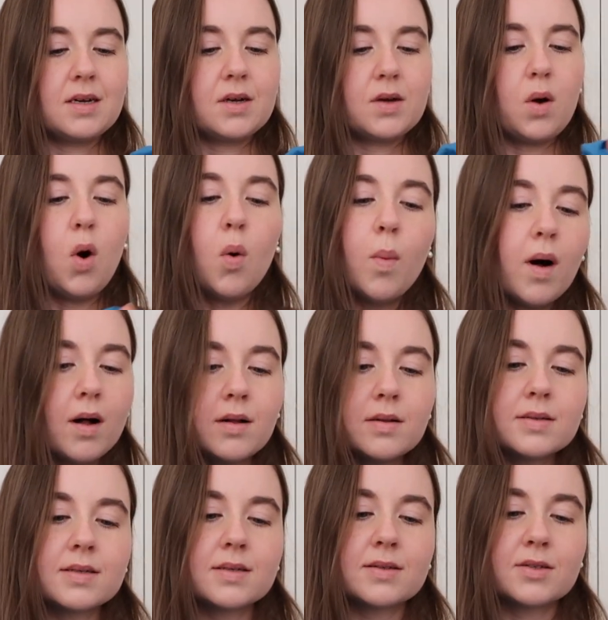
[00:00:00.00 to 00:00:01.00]

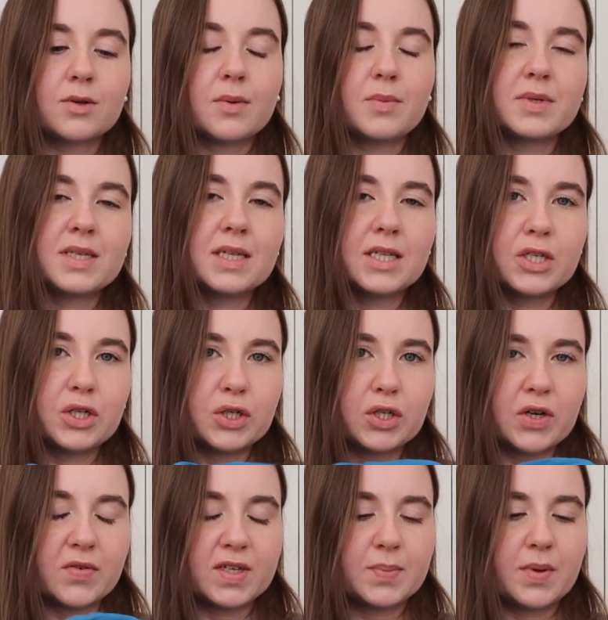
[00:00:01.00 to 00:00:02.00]
cobalt, so I was a little
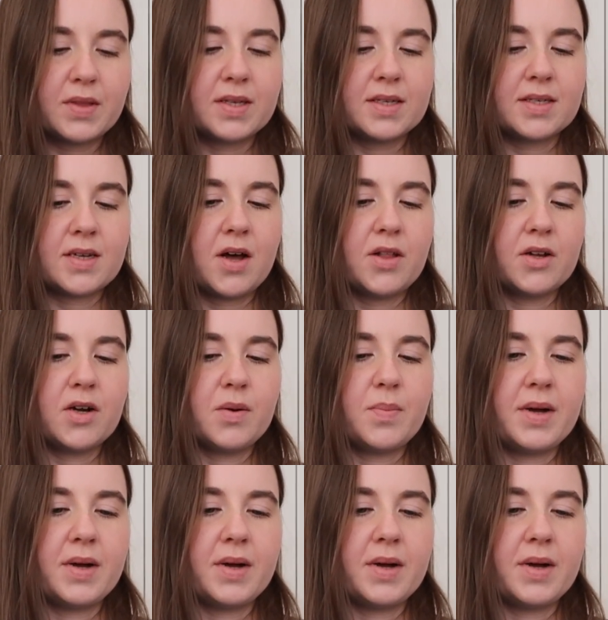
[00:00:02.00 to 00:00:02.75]
nervous about this color,